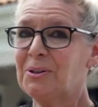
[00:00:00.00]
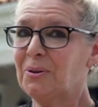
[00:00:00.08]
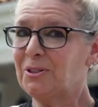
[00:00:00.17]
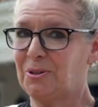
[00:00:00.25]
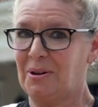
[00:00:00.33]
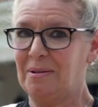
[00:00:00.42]

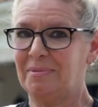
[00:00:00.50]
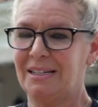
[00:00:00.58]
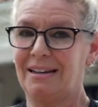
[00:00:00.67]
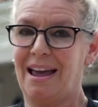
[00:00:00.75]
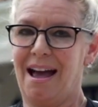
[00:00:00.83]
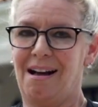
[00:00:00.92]
courts are empty
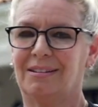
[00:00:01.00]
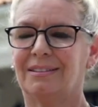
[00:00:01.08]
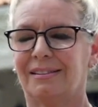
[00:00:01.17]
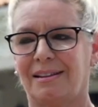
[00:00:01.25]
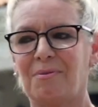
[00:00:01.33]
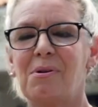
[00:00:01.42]
now
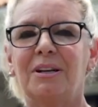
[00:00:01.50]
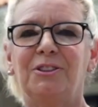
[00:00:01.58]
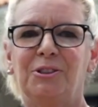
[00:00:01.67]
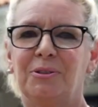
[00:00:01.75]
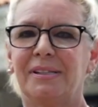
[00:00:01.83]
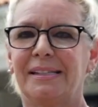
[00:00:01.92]
because I
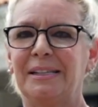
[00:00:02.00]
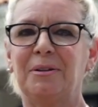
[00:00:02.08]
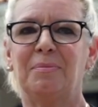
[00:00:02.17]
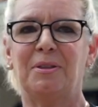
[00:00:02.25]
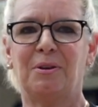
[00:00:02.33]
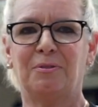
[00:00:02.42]
wanted you to see
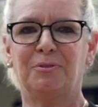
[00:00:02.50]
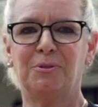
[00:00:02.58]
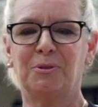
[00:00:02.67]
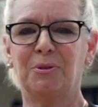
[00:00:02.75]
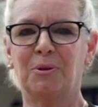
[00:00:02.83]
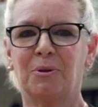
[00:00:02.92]
them in their
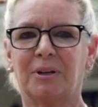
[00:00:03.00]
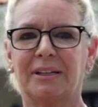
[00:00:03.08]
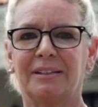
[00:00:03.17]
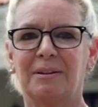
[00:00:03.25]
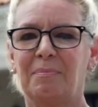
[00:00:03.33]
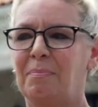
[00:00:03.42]
full
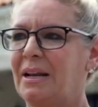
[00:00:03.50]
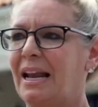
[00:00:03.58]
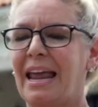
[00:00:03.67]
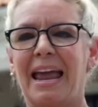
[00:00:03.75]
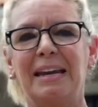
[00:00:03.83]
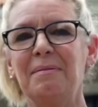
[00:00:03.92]
glory. But
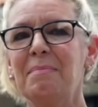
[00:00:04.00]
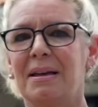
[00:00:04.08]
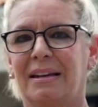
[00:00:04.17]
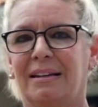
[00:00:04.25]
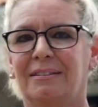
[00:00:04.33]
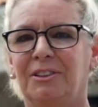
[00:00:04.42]
at any
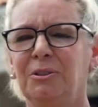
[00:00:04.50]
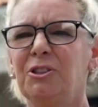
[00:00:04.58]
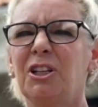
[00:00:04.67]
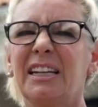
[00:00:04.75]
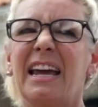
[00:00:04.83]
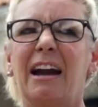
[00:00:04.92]
minute,
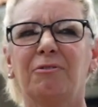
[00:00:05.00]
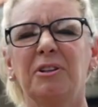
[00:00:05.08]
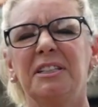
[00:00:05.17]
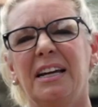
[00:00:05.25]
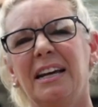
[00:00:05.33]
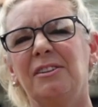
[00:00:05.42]
usually
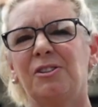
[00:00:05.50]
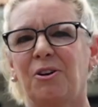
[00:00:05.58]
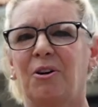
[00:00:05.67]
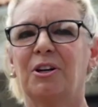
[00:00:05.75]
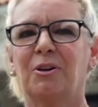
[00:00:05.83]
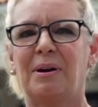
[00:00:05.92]
every day
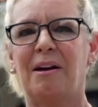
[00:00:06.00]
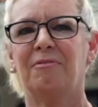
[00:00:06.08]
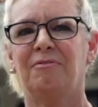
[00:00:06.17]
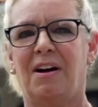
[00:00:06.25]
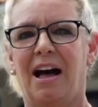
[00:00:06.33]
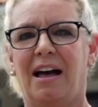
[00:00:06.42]
starting around
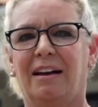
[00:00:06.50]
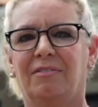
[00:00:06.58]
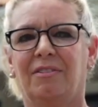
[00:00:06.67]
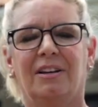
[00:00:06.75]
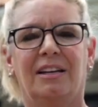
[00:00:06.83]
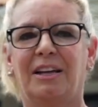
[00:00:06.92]
5,
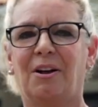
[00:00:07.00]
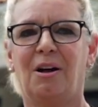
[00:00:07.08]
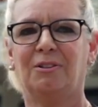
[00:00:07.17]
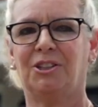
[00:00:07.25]
it all